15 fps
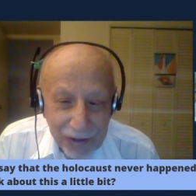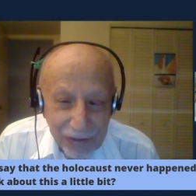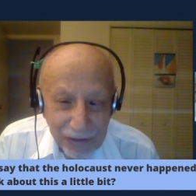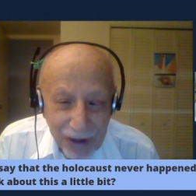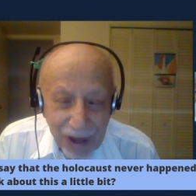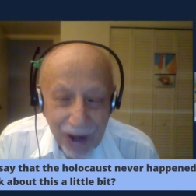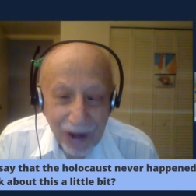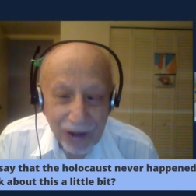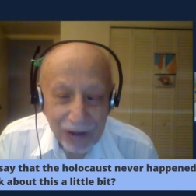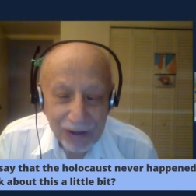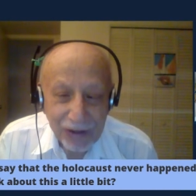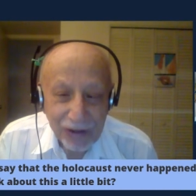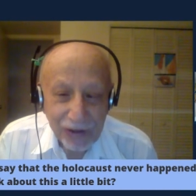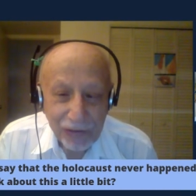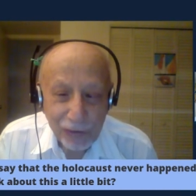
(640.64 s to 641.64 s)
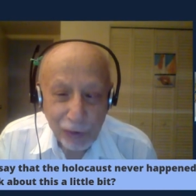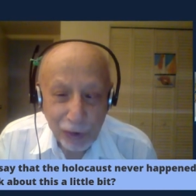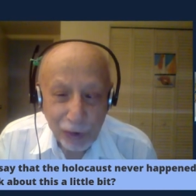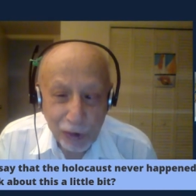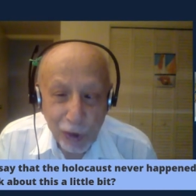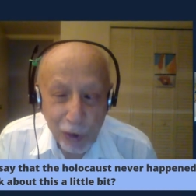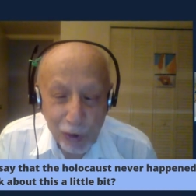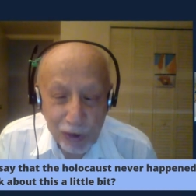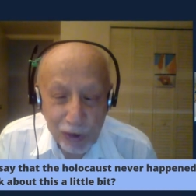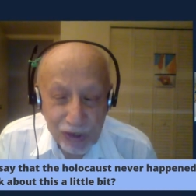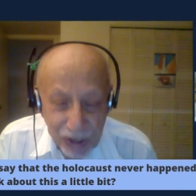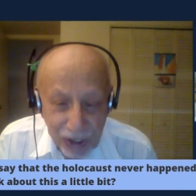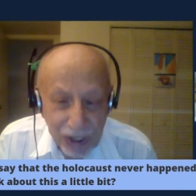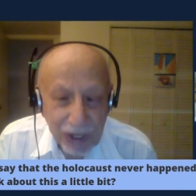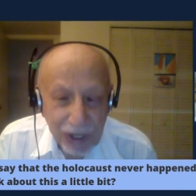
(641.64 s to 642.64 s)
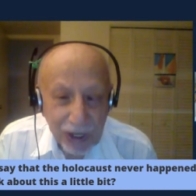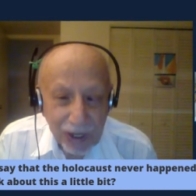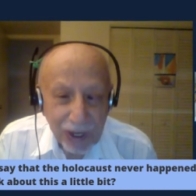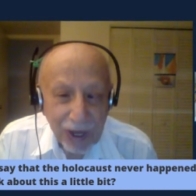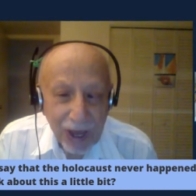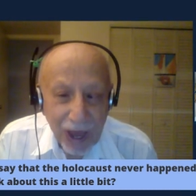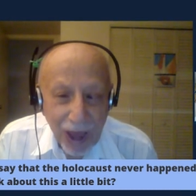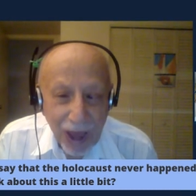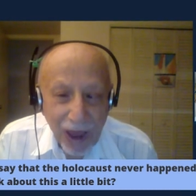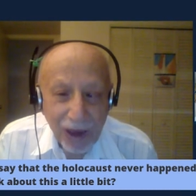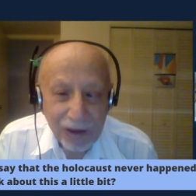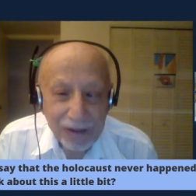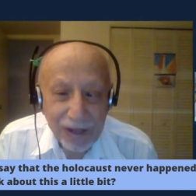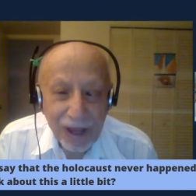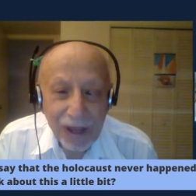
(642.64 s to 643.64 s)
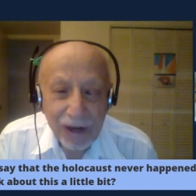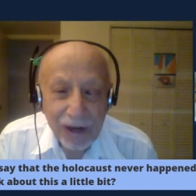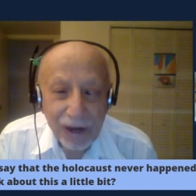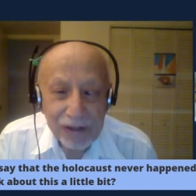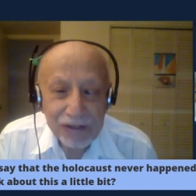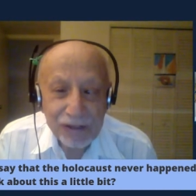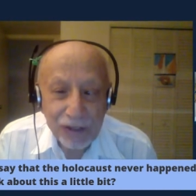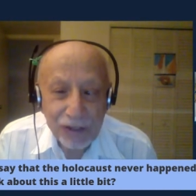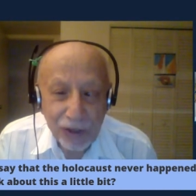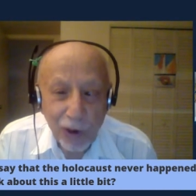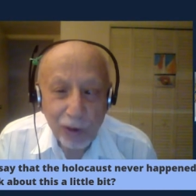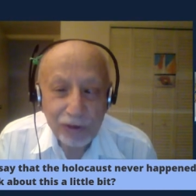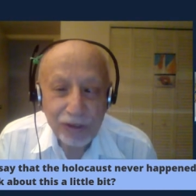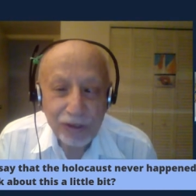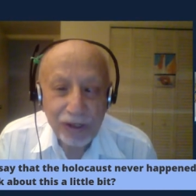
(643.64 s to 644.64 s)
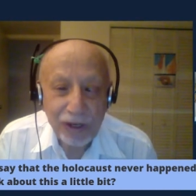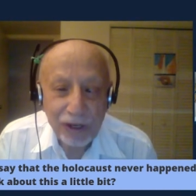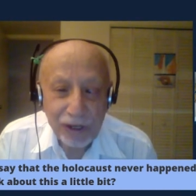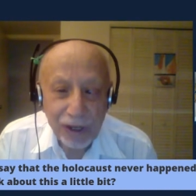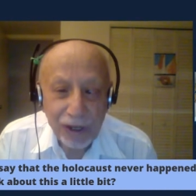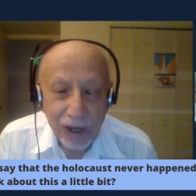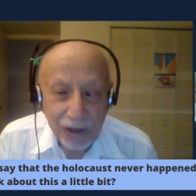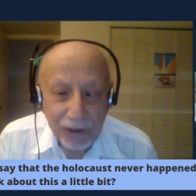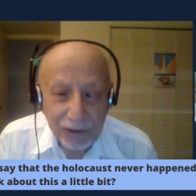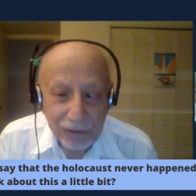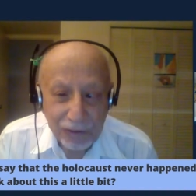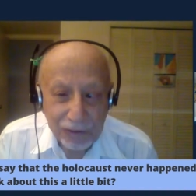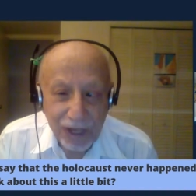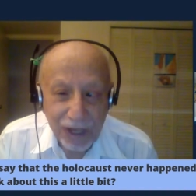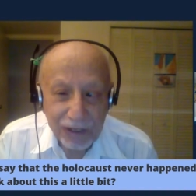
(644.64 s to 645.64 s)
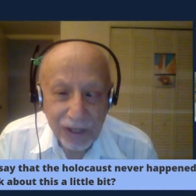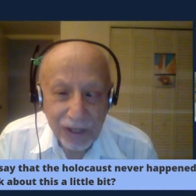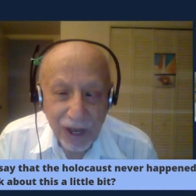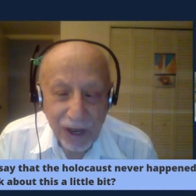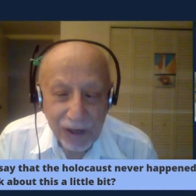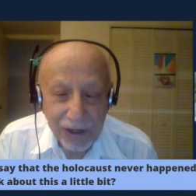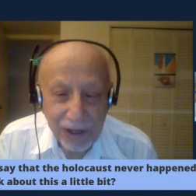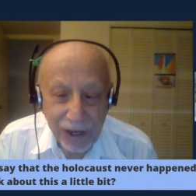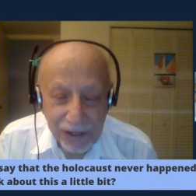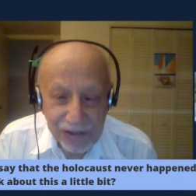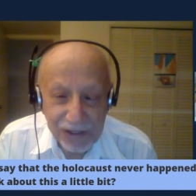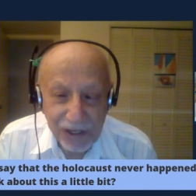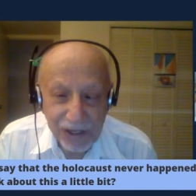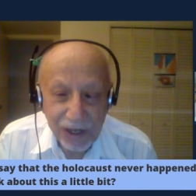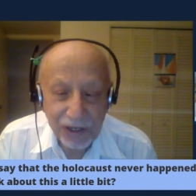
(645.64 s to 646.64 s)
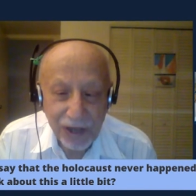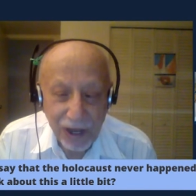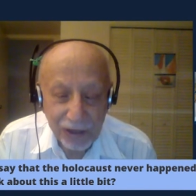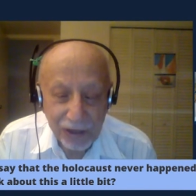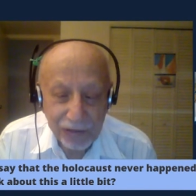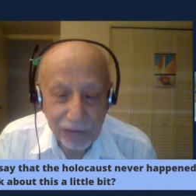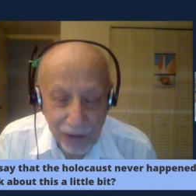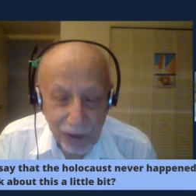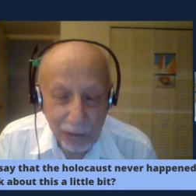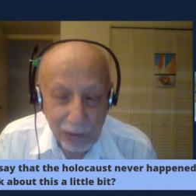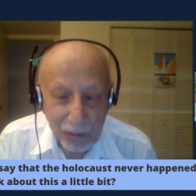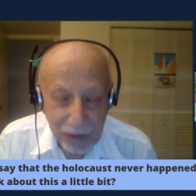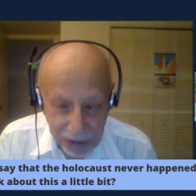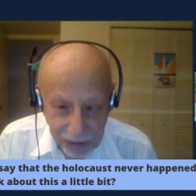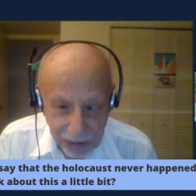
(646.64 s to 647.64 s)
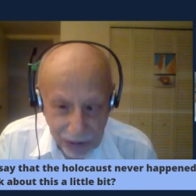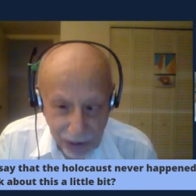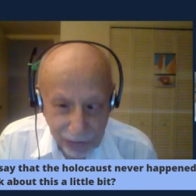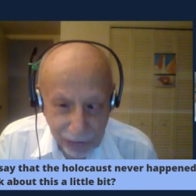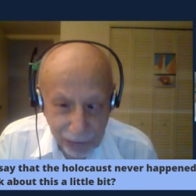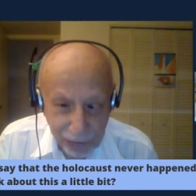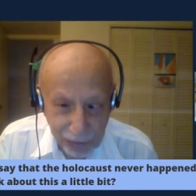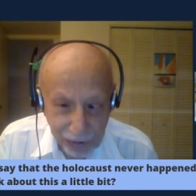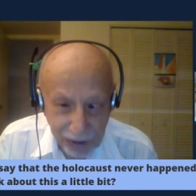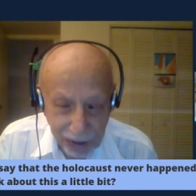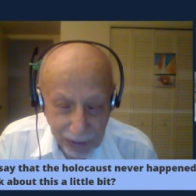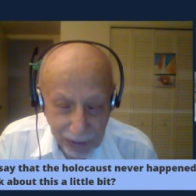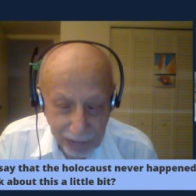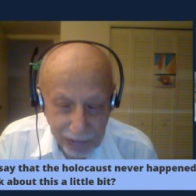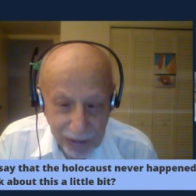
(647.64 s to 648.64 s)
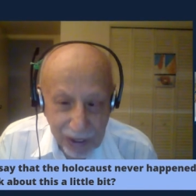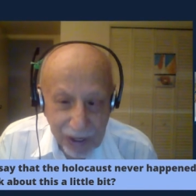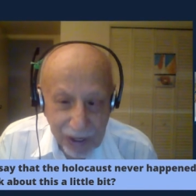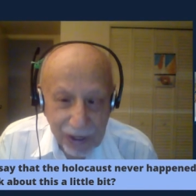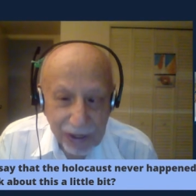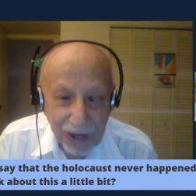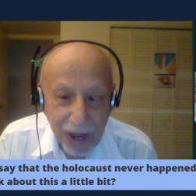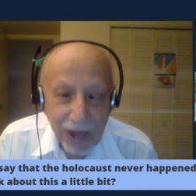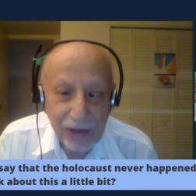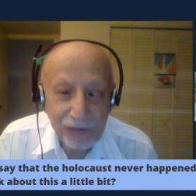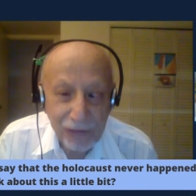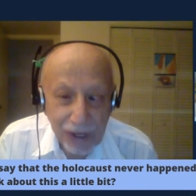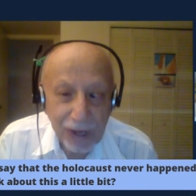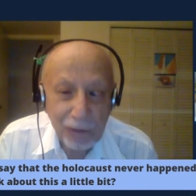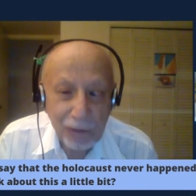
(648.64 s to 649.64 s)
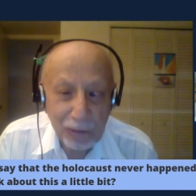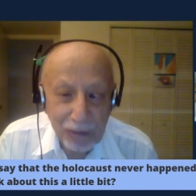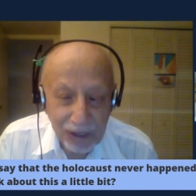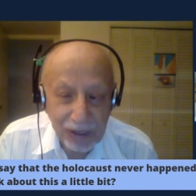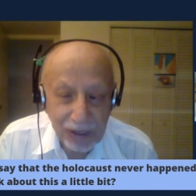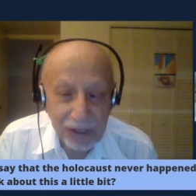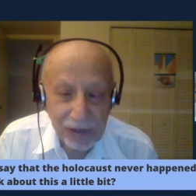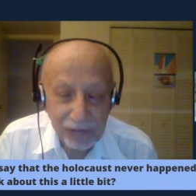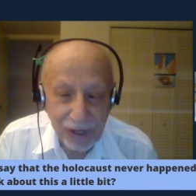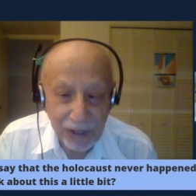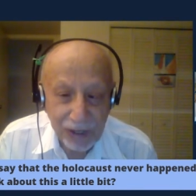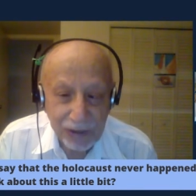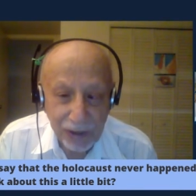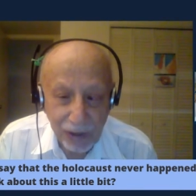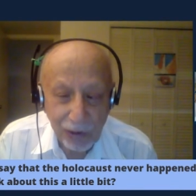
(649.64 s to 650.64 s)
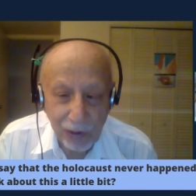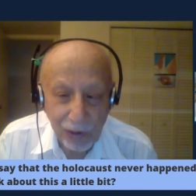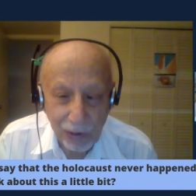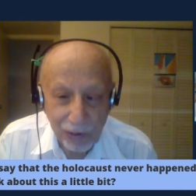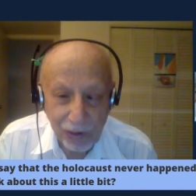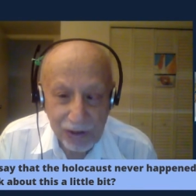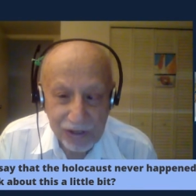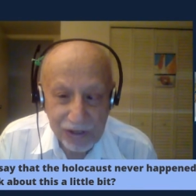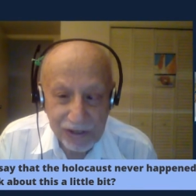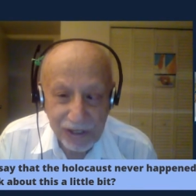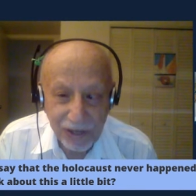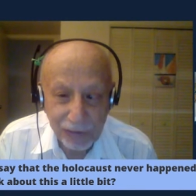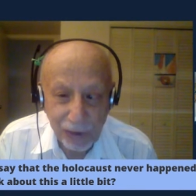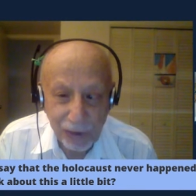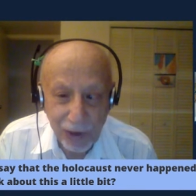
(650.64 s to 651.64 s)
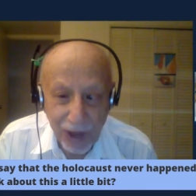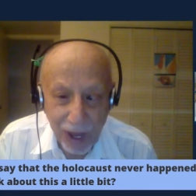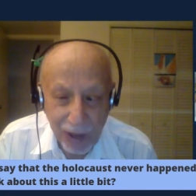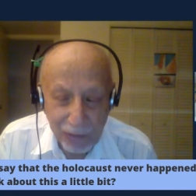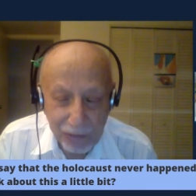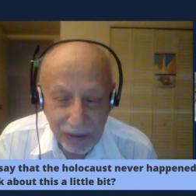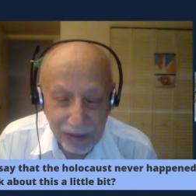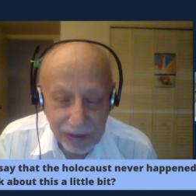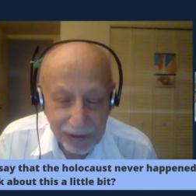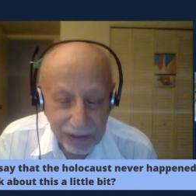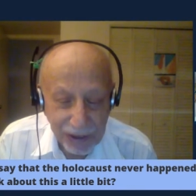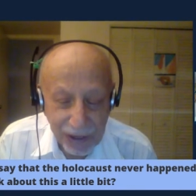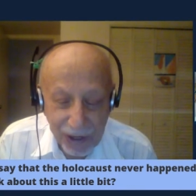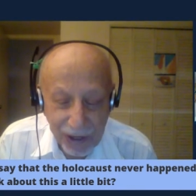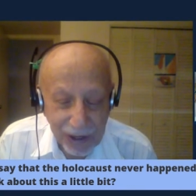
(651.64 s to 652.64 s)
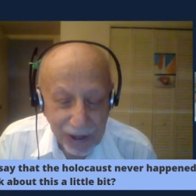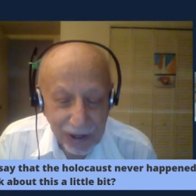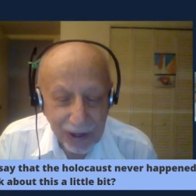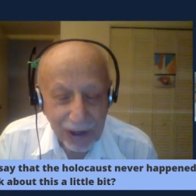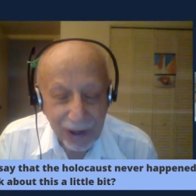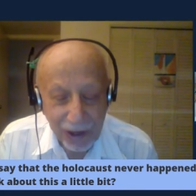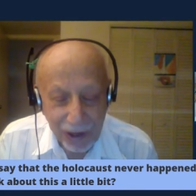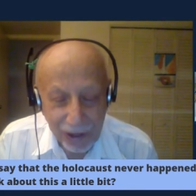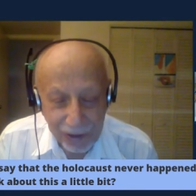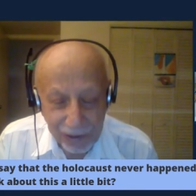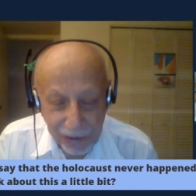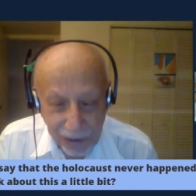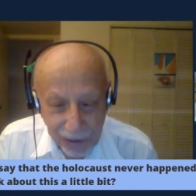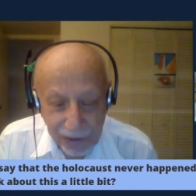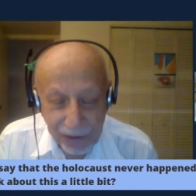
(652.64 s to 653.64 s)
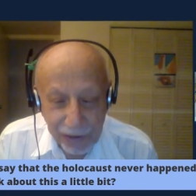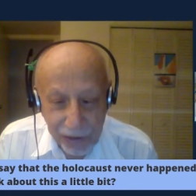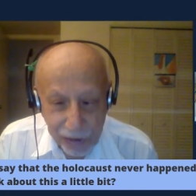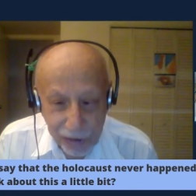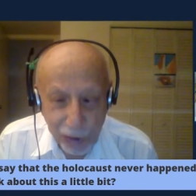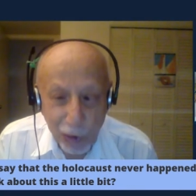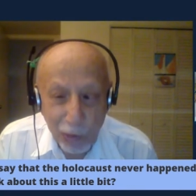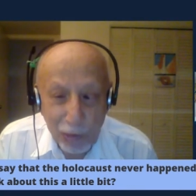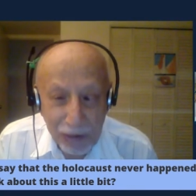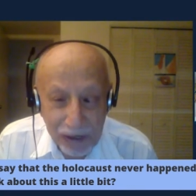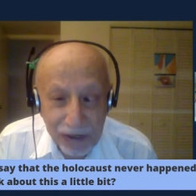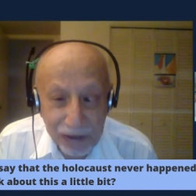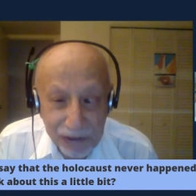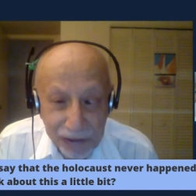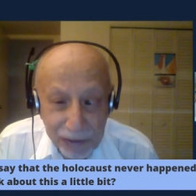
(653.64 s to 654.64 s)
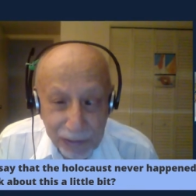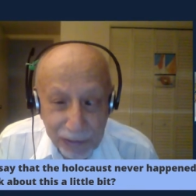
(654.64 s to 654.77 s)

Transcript: Well, for those, I, there is nothing that I can say that will be enough for them. They will believe that the Holocaust never happened, and so be it.